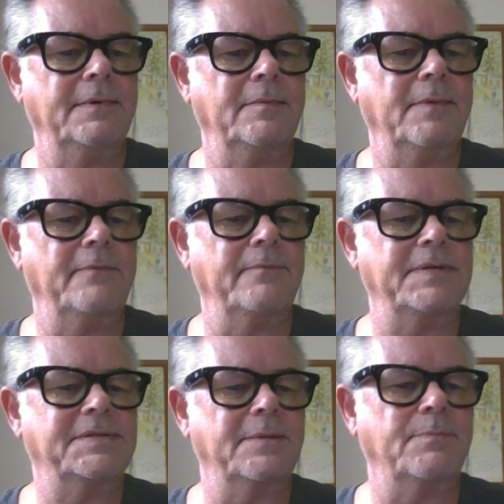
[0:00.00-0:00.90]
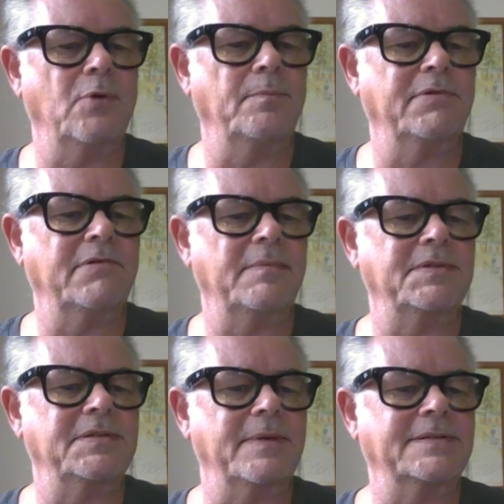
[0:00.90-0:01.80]
I've missed the bottom
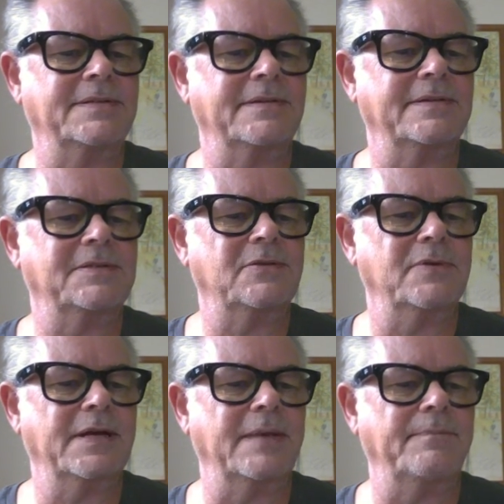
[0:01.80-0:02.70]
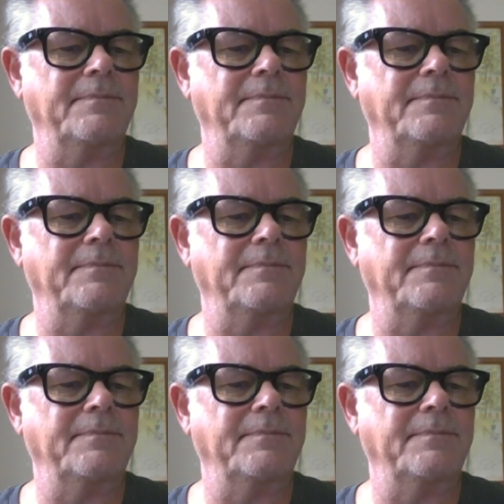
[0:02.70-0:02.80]
parameter mask. Let's do it again.